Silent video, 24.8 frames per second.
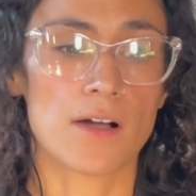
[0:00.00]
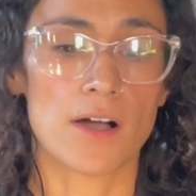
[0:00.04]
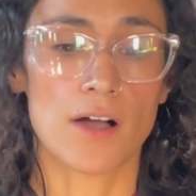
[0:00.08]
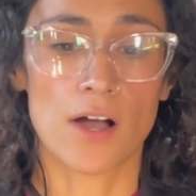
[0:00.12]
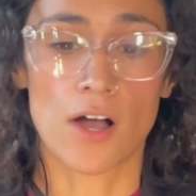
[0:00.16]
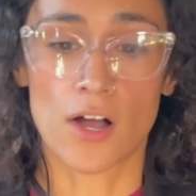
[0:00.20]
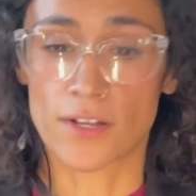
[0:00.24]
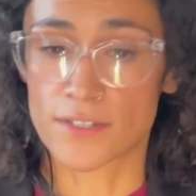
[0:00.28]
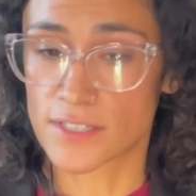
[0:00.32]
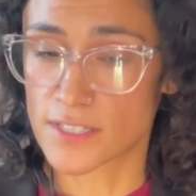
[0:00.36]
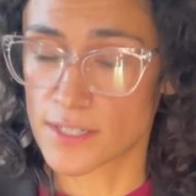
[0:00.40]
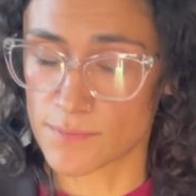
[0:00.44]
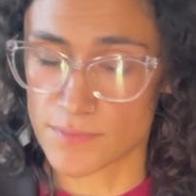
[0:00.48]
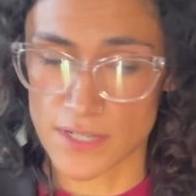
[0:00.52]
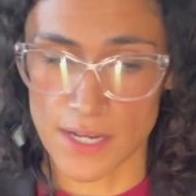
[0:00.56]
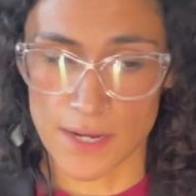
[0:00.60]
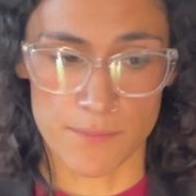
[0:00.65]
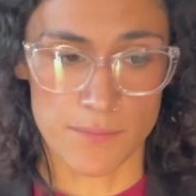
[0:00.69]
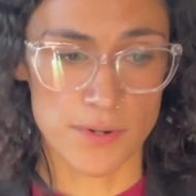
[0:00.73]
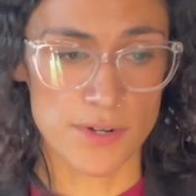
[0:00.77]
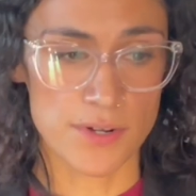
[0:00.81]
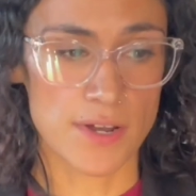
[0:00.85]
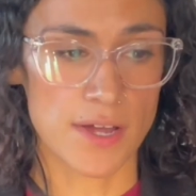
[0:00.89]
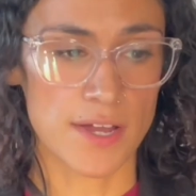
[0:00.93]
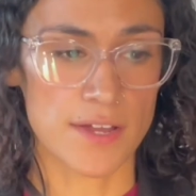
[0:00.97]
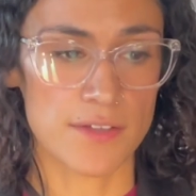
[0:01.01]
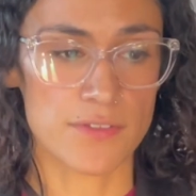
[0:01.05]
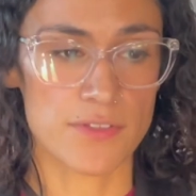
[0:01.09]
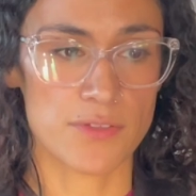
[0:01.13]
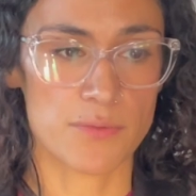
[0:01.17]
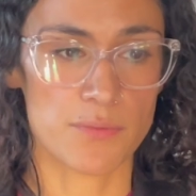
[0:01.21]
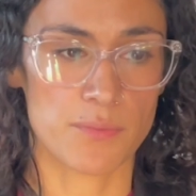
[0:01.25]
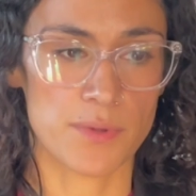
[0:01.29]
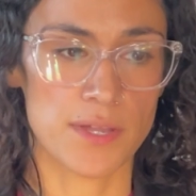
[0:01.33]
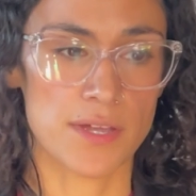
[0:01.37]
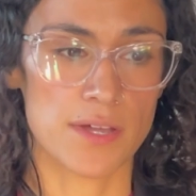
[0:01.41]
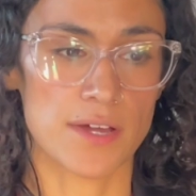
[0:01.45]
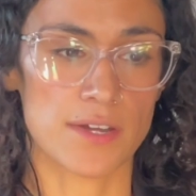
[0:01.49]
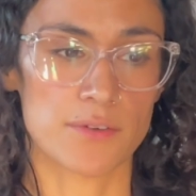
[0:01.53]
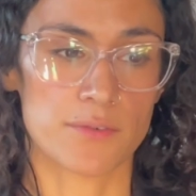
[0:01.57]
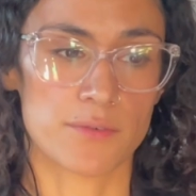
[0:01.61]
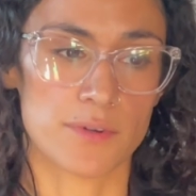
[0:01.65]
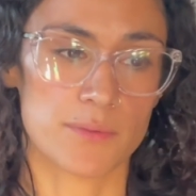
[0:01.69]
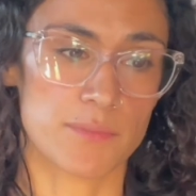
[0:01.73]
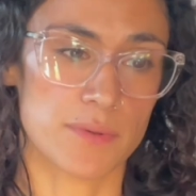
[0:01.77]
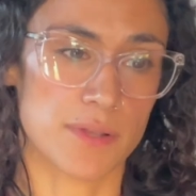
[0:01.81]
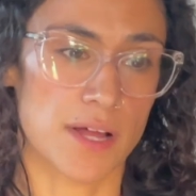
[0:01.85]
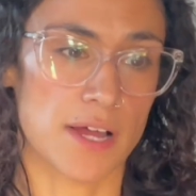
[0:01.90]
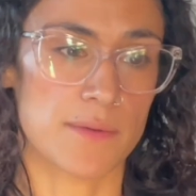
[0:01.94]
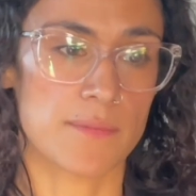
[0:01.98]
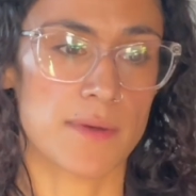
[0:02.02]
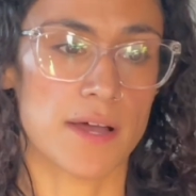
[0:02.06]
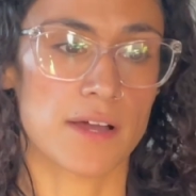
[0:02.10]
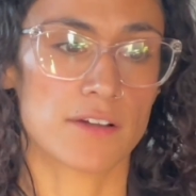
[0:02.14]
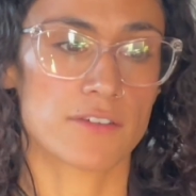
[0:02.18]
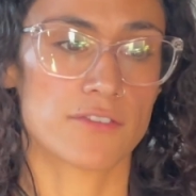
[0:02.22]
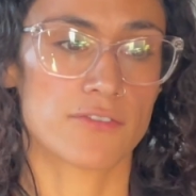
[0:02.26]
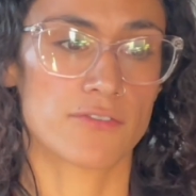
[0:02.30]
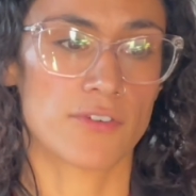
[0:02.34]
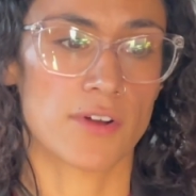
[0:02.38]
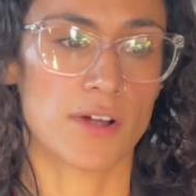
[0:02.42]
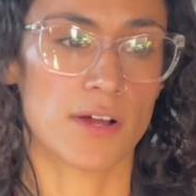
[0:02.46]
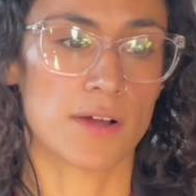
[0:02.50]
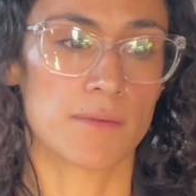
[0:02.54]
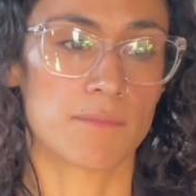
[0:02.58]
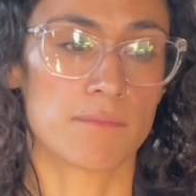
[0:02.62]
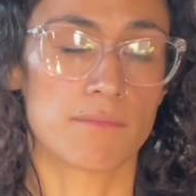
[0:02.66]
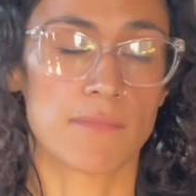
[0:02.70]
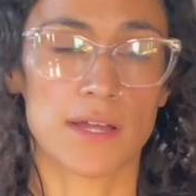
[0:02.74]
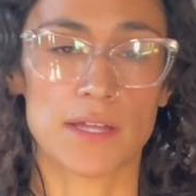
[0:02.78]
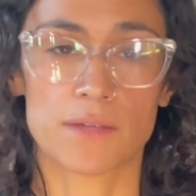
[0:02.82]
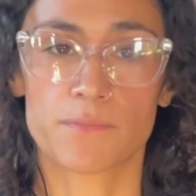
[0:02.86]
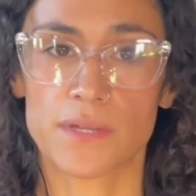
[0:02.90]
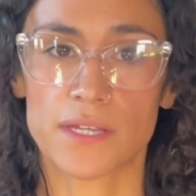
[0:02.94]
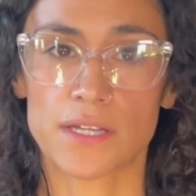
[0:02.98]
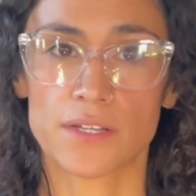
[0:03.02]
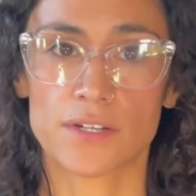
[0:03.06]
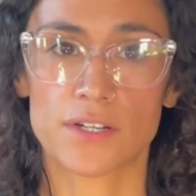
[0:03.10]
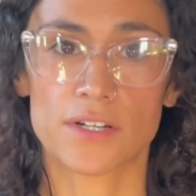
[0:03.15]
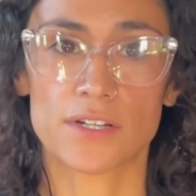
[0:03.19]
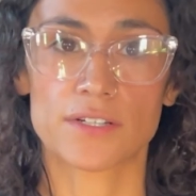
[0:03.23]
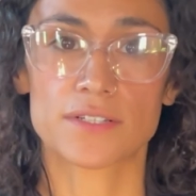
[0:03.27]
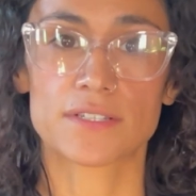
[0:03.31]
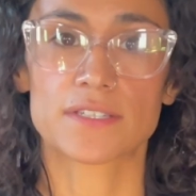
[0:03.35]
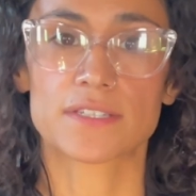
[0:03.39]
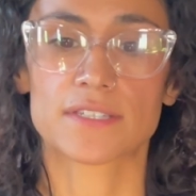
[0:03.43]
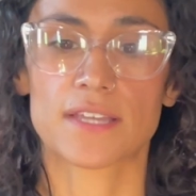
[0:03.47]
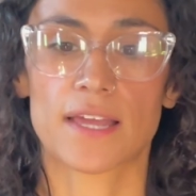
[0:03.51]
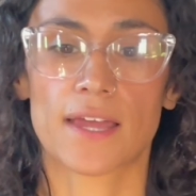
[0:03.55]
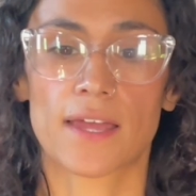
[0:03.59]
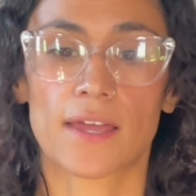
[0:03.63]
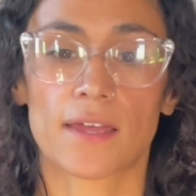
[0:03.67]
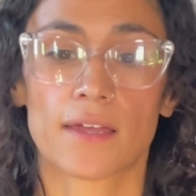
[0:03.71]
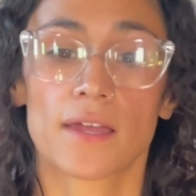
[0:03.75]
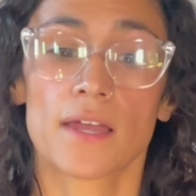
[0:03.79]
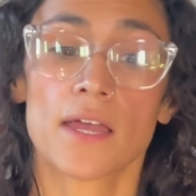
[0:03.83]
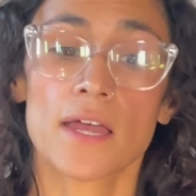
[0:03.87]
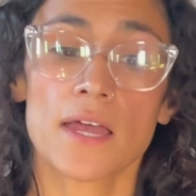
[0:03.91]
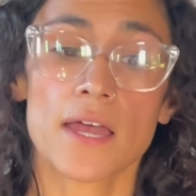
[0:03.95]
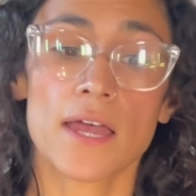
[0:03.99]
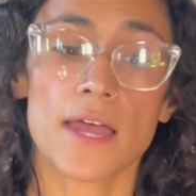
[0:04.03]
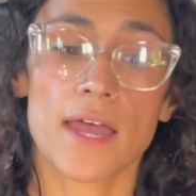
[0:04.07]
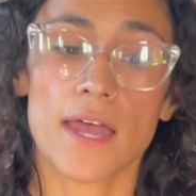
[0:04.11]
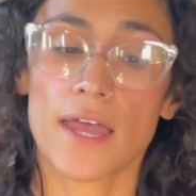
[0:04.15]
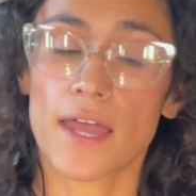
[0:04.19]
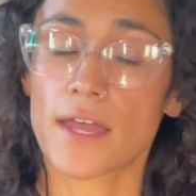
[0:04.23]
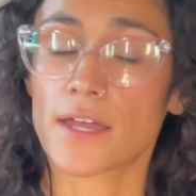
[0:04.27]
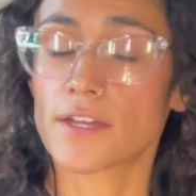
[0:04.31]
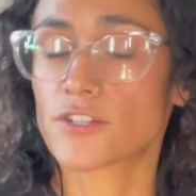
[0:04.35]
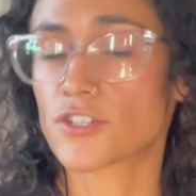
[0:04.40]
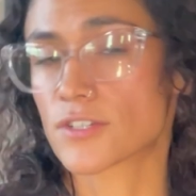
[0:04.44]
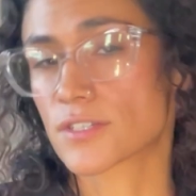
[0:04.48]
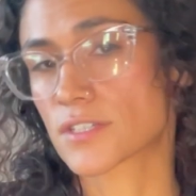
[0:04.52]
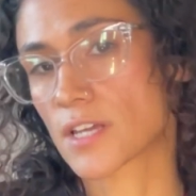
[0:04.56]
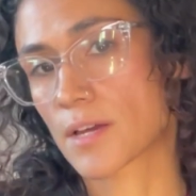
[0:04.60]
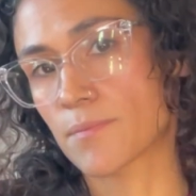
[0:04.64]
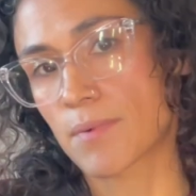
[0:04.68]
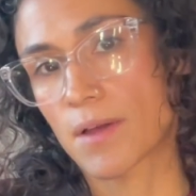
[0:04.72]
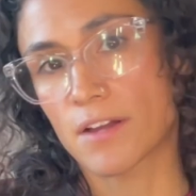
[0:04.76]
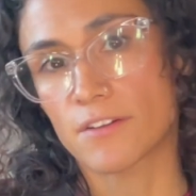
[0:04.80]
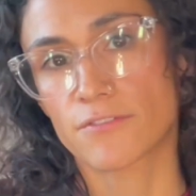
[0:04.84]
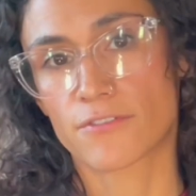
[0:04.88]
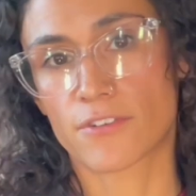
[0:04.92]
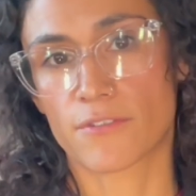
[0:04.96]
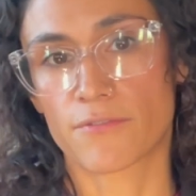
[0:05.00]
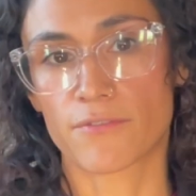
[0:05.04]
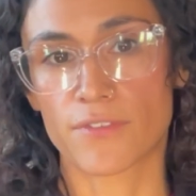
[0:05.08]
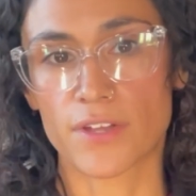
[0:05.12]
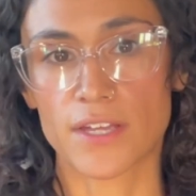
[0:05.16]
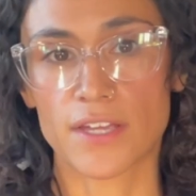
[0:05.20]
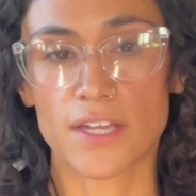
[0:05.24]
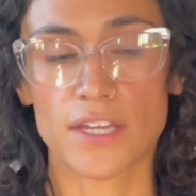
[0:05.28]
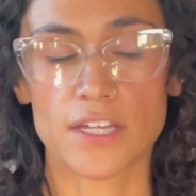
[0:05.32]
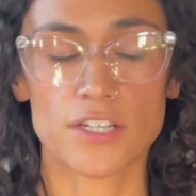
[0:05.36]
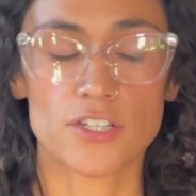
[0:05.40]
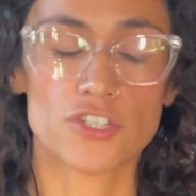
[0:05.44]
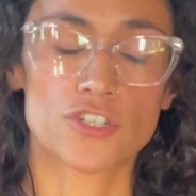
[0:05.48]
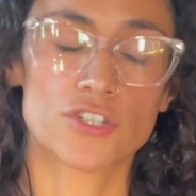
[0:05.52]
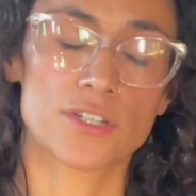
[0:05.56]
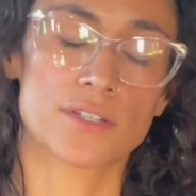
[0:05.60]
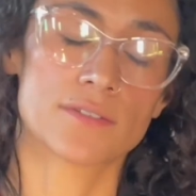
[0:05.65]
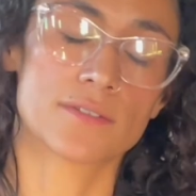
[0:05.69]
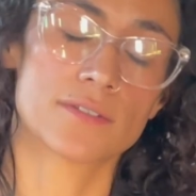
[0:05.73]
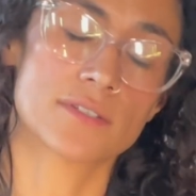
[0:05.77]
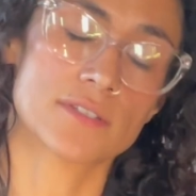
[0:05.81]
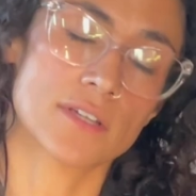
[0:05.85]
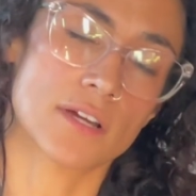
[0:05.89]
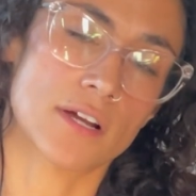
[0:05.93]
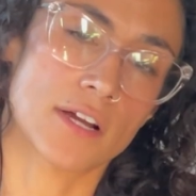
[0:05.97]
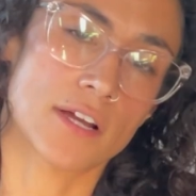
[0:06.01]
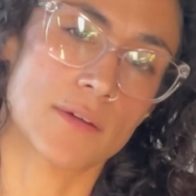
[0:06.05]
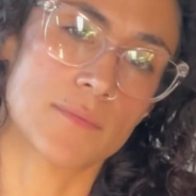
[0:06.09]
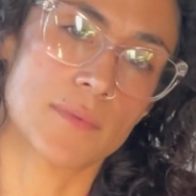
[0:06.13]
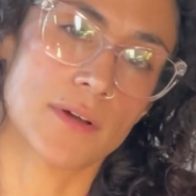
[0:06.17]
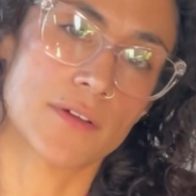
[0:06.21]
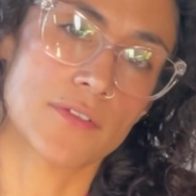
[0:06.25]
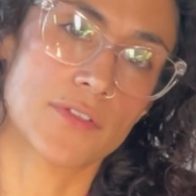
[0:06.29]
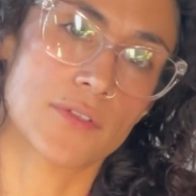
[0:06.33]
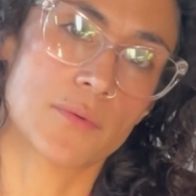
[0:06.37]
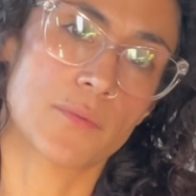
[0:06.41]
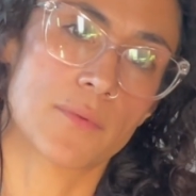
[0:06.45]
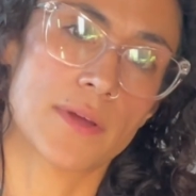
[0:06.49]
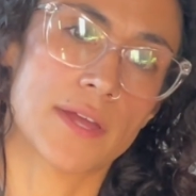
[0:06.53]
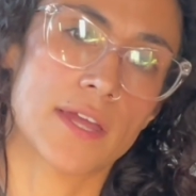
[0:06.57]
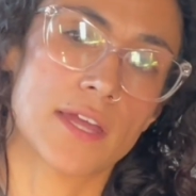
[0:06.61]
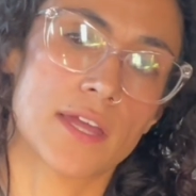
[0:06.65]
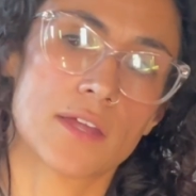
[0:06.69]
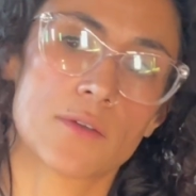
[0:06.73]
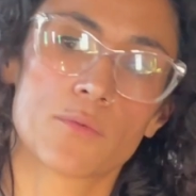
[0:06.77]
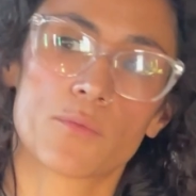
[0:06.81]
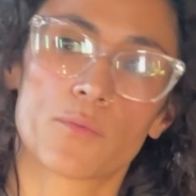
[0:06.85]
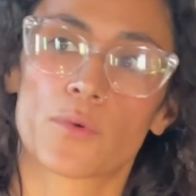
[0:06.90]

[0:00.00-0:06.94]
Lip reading: On September 9th, we got a reply back from Mike Peters saying, hey, just got back from vacation, sorry about the wait.